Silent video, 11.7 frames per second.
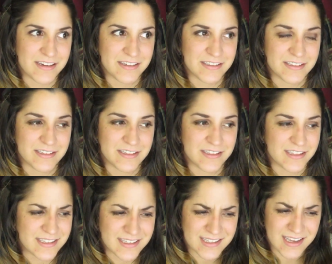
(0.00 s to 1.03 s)

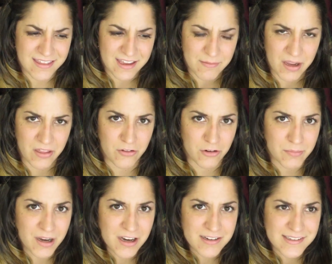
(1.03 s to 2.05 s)
and this is, I think, my
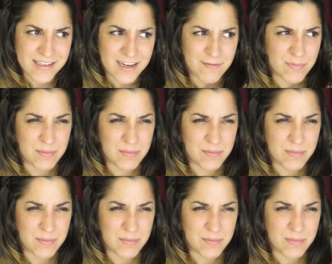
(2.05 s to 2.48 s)
third box,